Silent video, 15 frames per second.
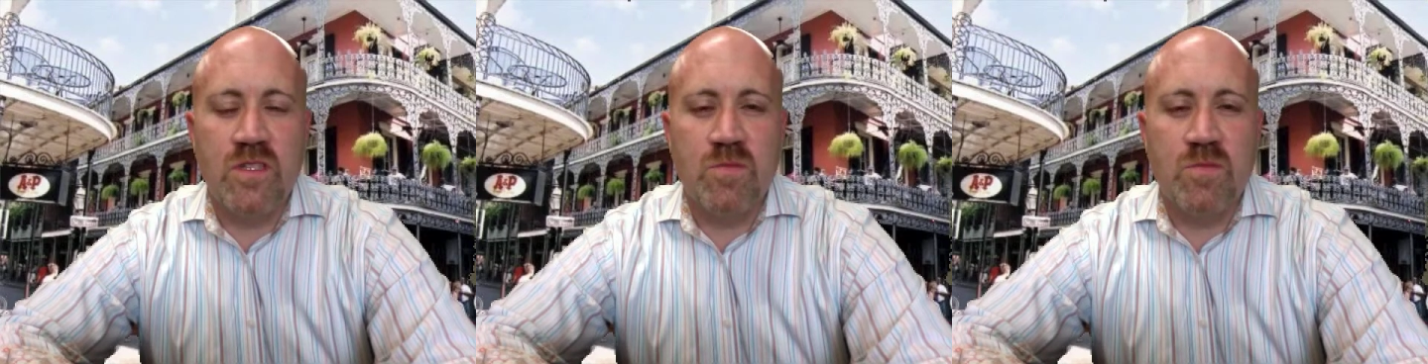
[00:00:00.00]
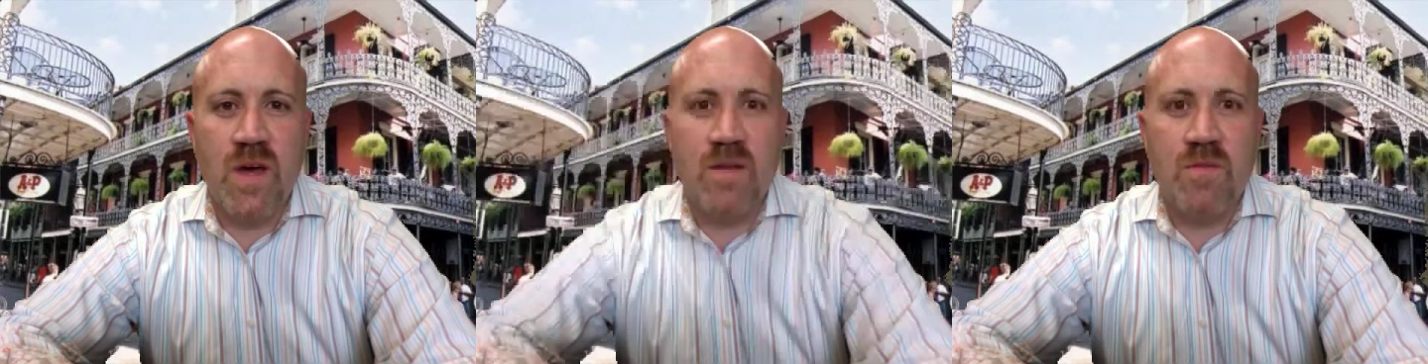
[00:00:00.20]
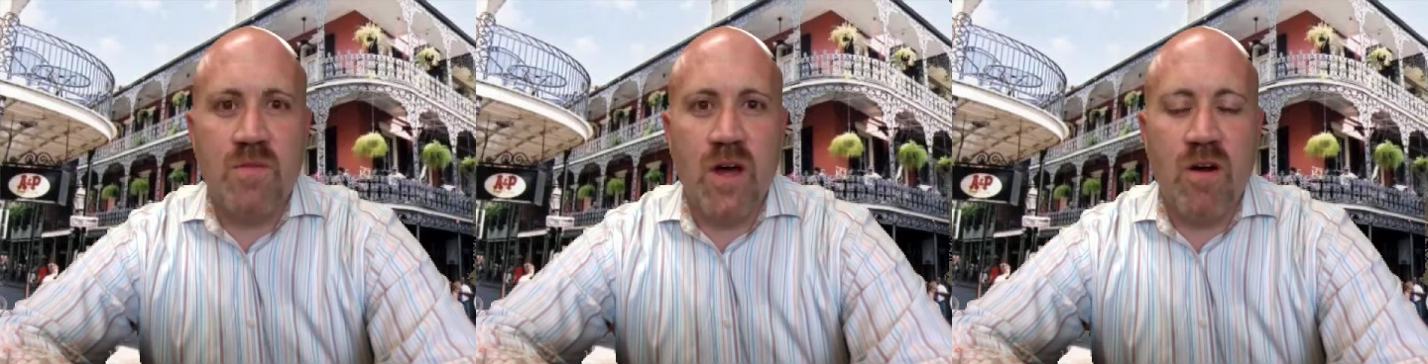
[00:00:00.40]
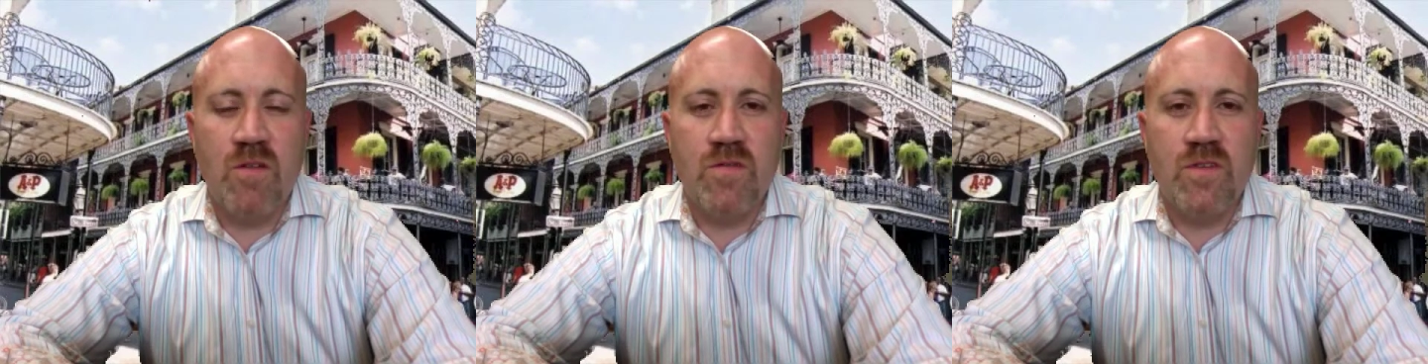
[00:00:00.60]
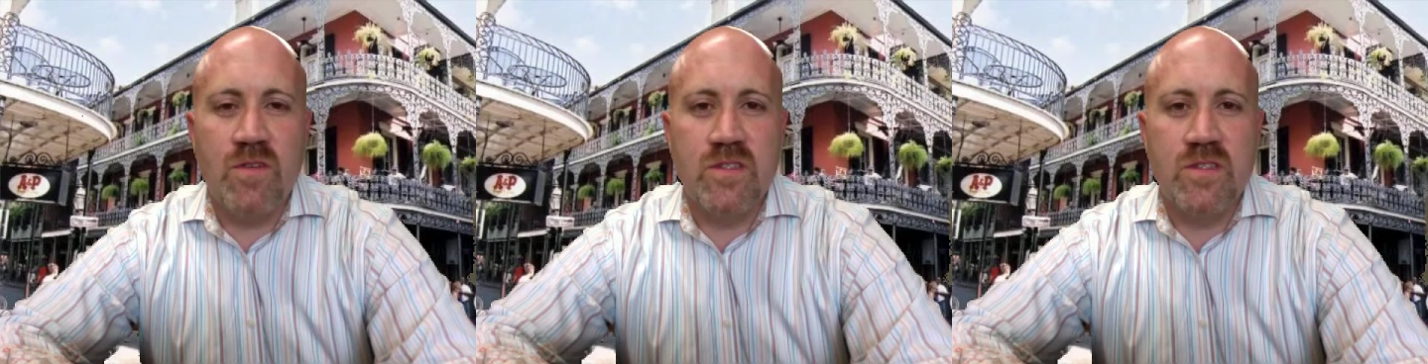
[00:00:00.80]
and back to my
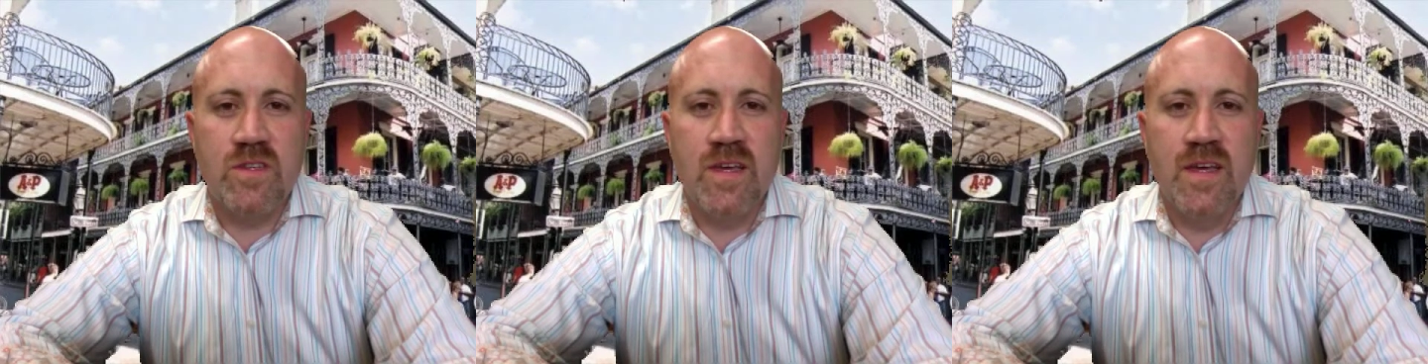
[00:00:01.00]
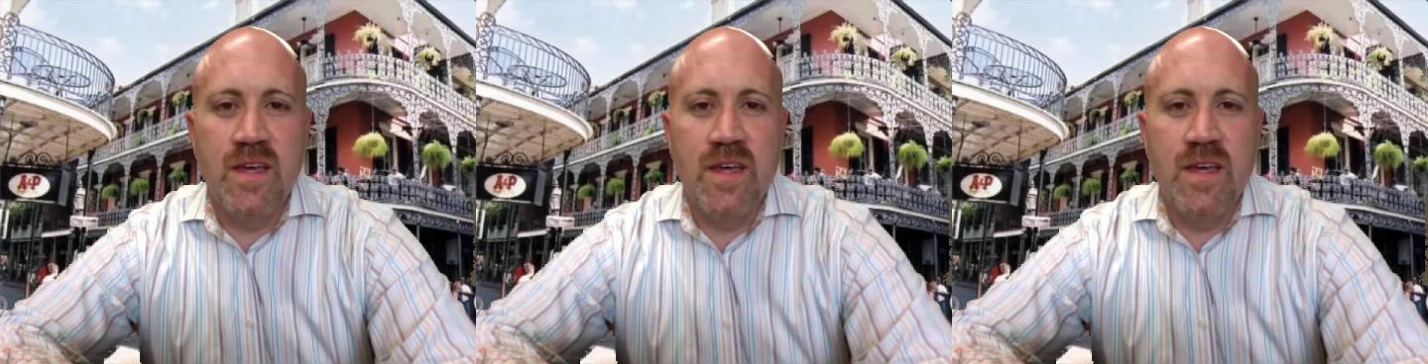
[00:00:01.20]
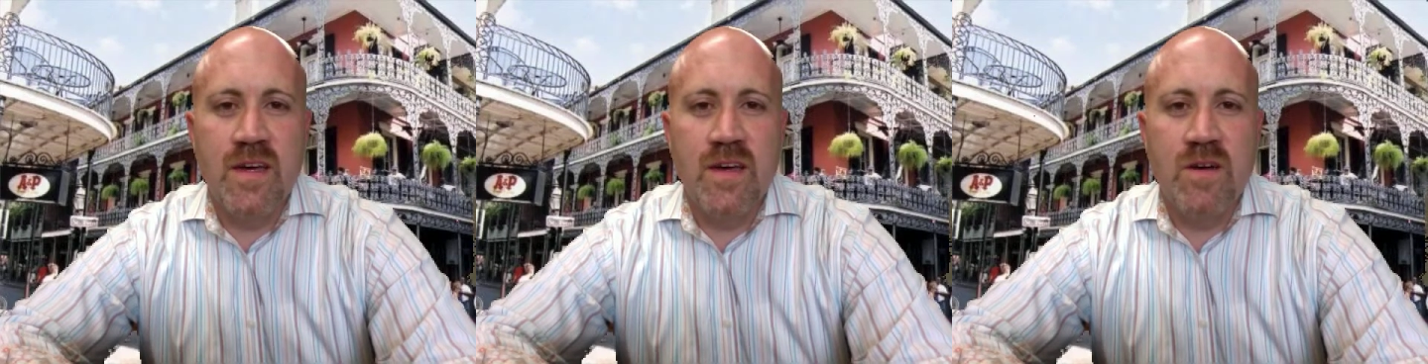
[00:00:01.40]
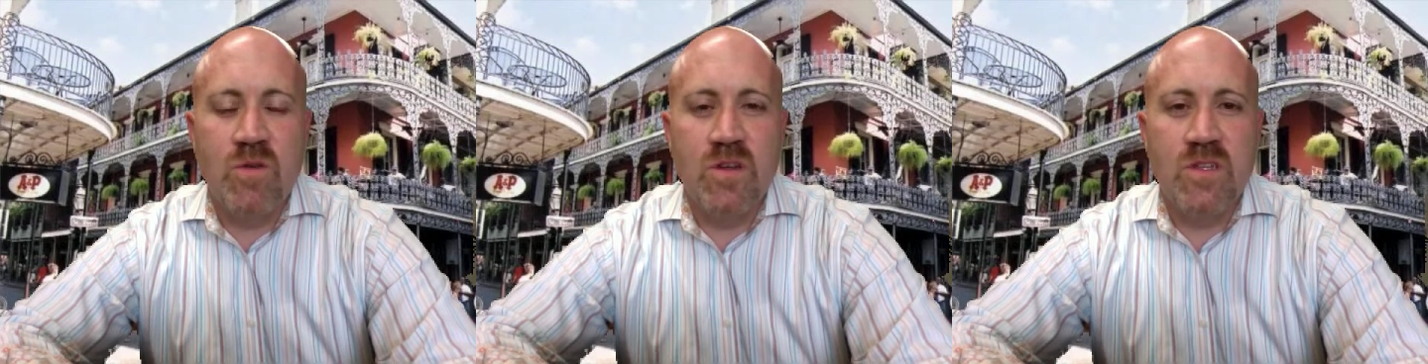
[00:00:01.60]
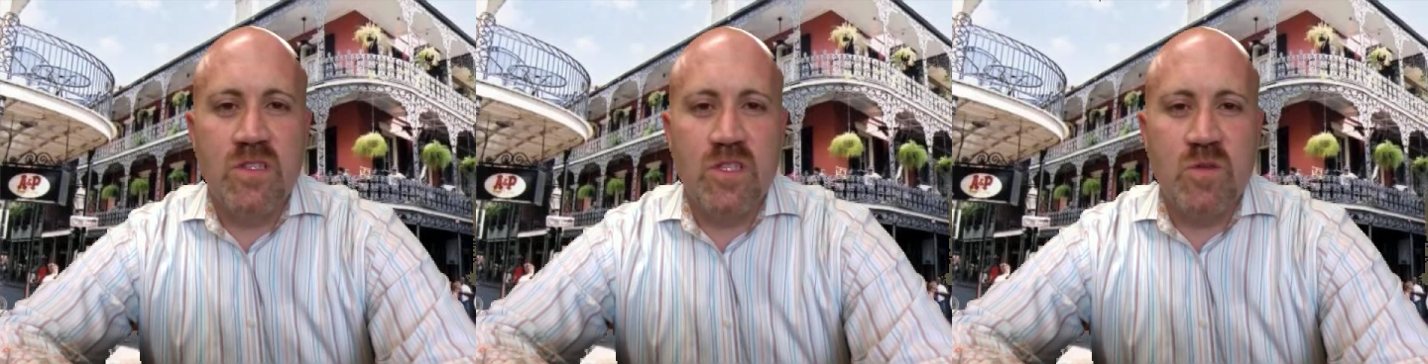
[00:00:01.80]
office.
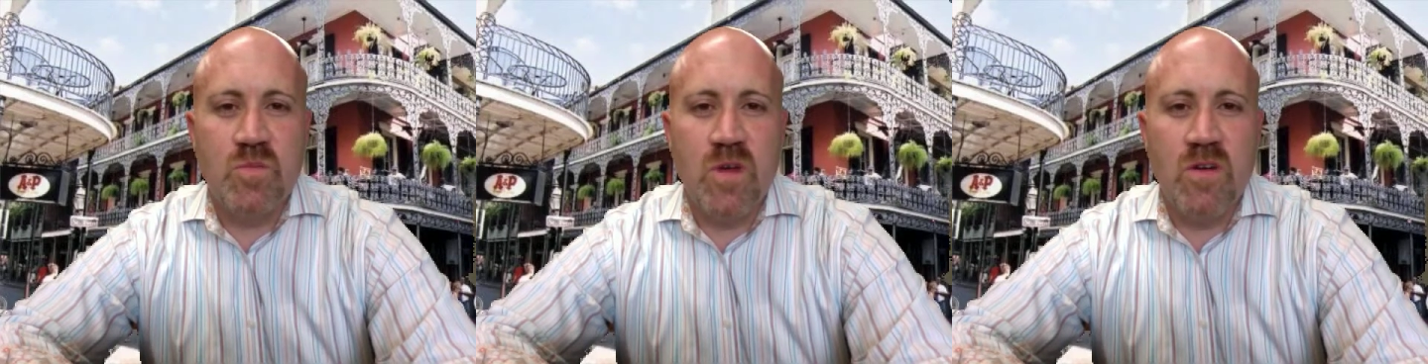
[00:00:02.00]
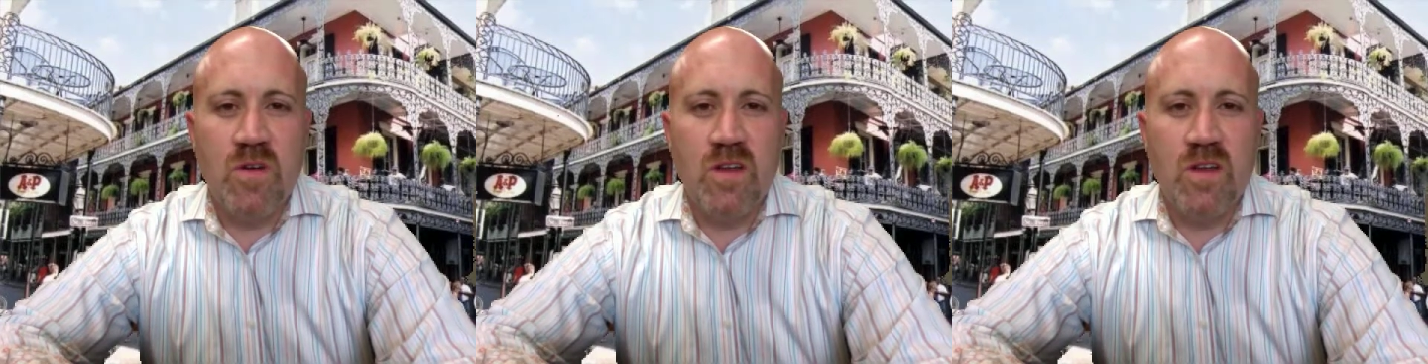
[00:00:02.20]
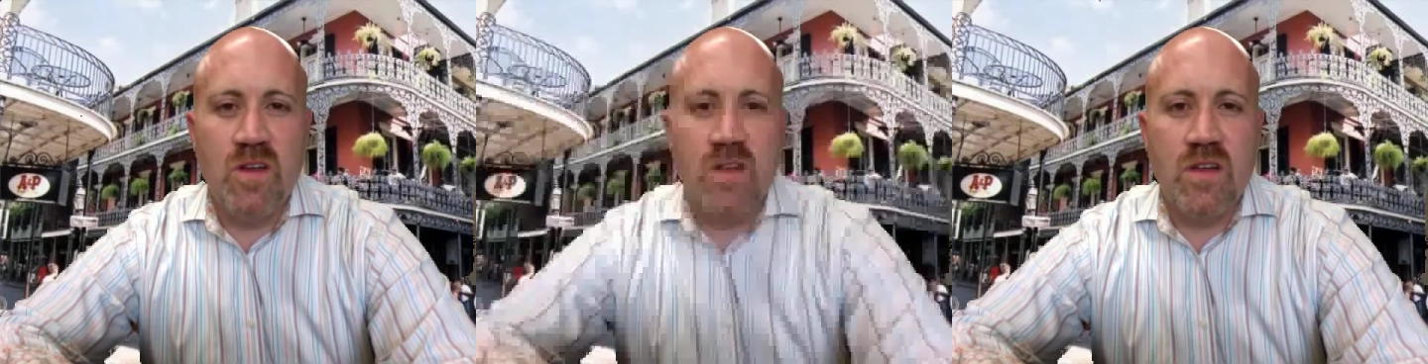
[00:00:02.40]
What does the Spirit